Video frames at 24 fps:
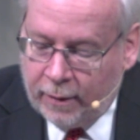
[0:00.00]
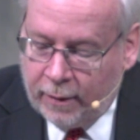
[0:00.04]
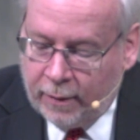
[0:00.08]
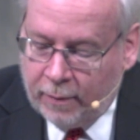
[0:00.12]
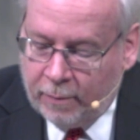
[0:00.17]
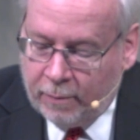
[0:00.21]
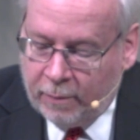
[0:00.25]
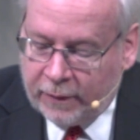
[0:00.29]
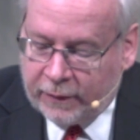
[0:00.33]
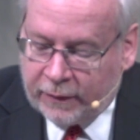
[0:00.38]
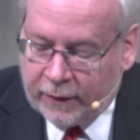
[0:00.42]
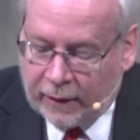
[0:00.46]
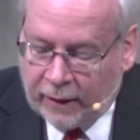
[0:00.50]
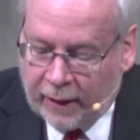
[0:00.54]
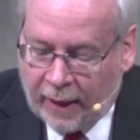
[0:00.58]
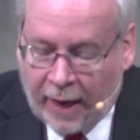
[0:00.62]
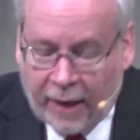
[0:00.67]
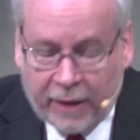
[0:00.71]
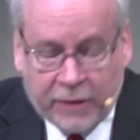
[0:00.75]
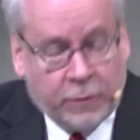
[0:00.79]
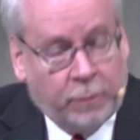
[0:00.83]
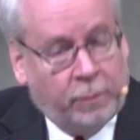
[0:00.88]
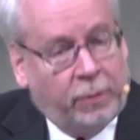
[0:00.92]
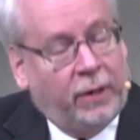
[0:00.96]
But the
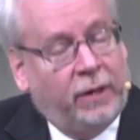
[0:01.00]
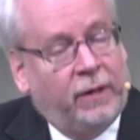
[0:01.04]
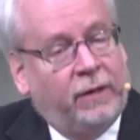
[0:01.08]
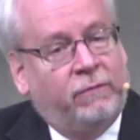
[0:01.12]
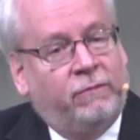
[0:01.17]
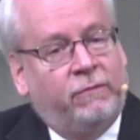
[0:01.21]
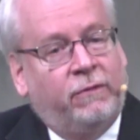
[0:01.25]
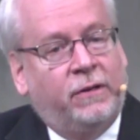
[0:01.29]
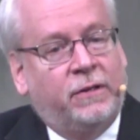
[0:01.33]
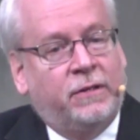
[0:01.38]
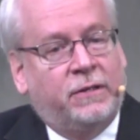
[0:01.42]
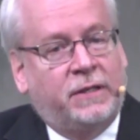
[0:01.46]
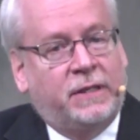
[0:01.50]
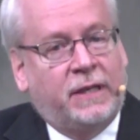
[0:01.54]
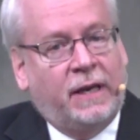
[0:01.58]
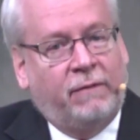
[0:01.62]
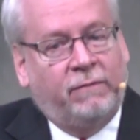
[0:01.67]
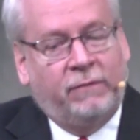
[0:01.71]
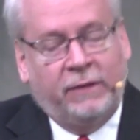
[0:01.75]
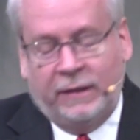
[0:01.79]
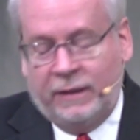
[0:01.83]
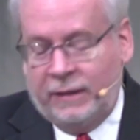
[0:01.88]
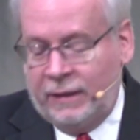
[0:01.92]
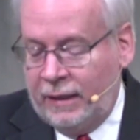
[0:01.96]
last part of verse
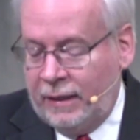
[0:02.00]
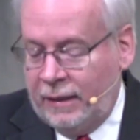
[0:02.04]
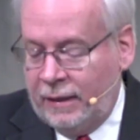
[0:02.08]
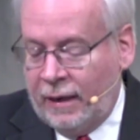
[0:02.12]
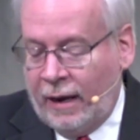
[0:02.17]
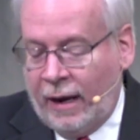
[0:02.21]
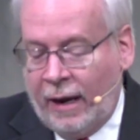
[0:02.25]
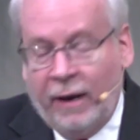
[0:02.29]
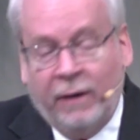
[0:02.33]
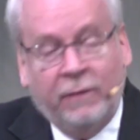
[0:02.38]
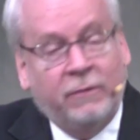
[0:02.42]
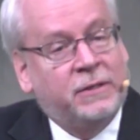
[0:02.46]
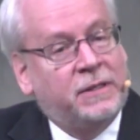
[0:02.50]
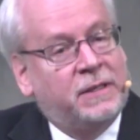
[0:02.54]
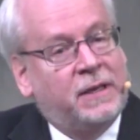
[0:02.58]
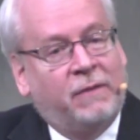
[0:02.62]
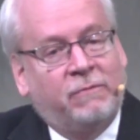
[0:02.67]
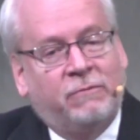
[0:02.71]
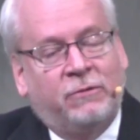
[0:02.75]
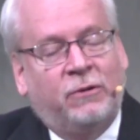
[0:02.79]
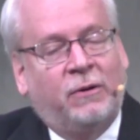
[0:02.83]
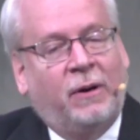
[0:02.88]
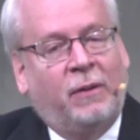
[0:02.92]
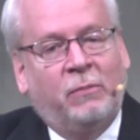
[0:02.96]
17, I always have
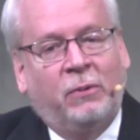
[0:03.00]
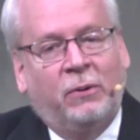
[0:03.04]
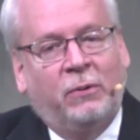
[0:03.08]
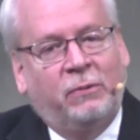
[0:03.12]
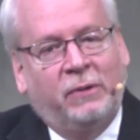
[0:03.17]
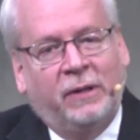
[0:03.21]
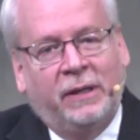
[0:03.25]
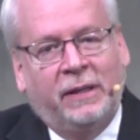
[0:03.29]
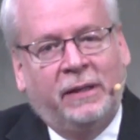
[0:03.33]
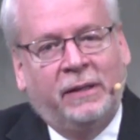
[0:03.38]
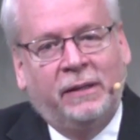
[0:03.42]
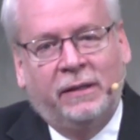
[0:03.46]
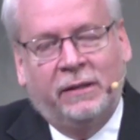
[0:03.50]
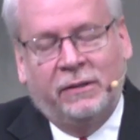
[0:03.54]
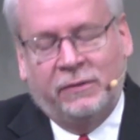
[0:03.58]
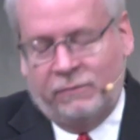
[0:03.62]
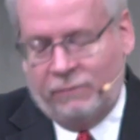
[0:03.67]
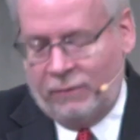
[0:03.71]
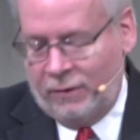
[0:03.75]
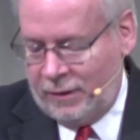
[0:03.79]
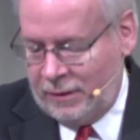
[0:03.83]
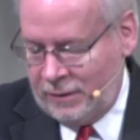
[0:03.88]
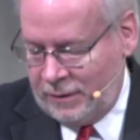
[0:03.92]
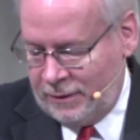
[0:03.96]
trouble reading this
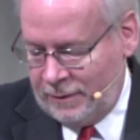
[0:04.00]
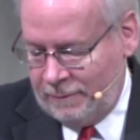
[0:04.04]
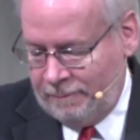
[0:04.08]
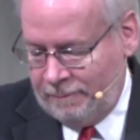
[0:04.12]
verse.